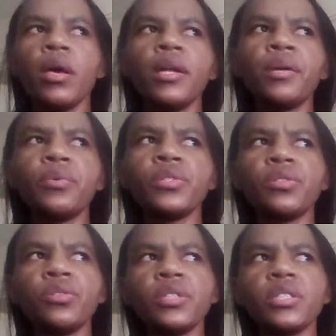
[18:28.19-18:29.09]
And I was
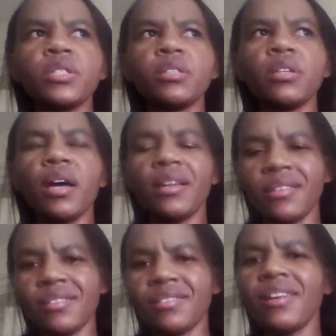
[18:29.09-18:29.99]
not
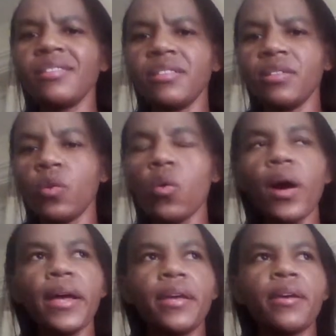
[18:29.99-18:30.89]
understanding
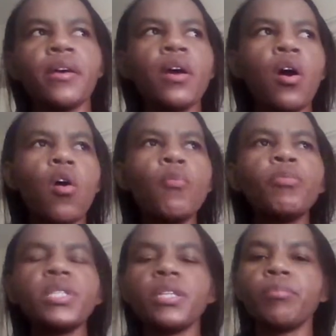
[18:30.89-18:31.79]
why. Or
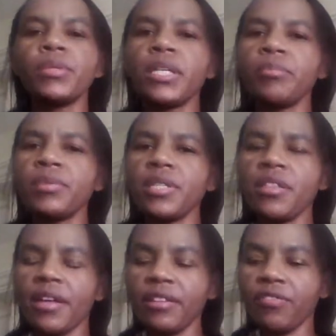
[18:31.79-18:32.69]
maybe sometimes
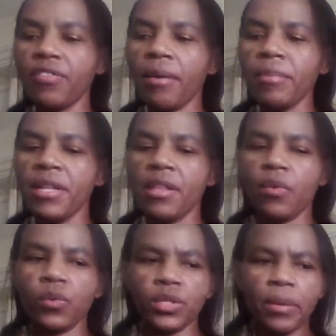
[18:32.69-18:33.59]
in that family there
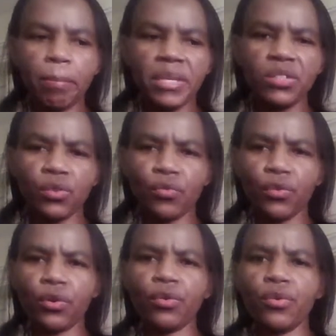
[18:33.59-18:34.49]
was a piece of
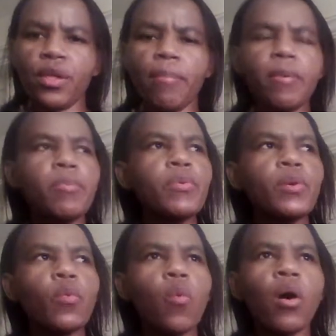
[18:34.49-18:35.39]
cloth. A baby
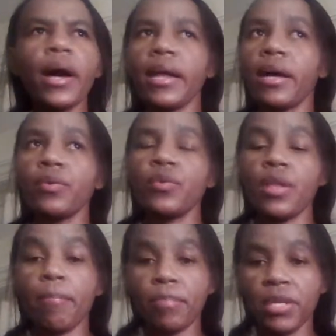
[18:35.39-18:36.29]
will walk around
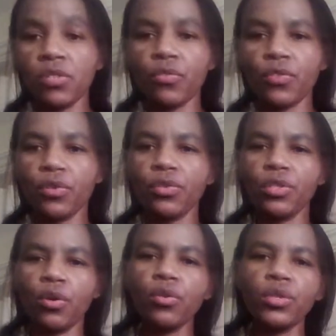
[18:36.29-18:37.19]
with a piece of cloth
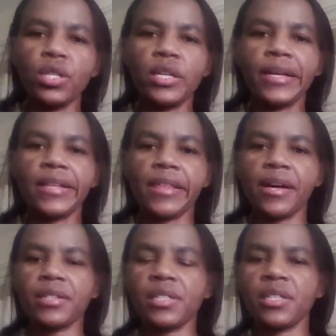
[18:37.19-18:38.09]
holding like
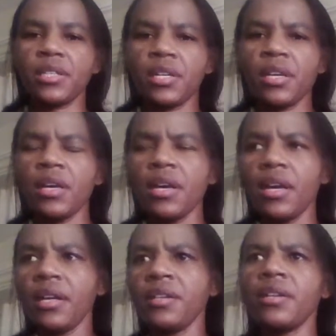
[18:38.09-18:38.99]
that.
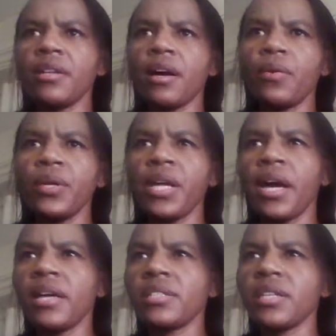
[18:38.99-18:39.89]
And when I
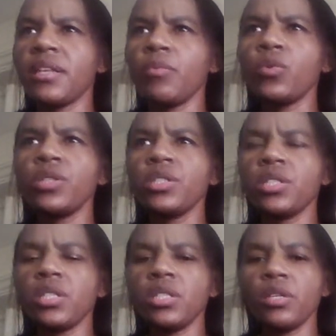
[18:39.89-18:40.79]
ask them, what is
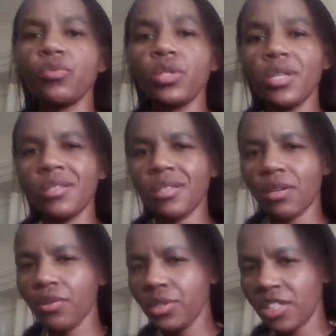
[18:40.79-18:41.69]
this? They will say it's
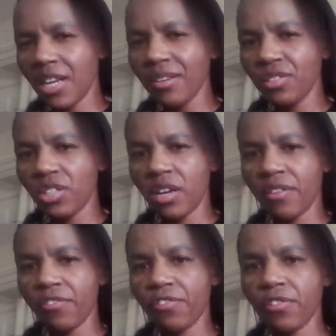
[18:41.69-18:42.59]
called
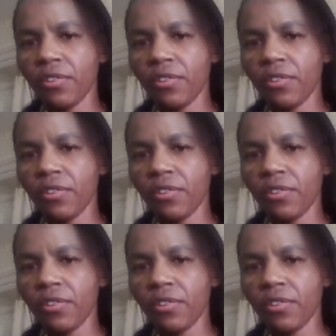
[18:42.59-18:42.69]
shalshaf.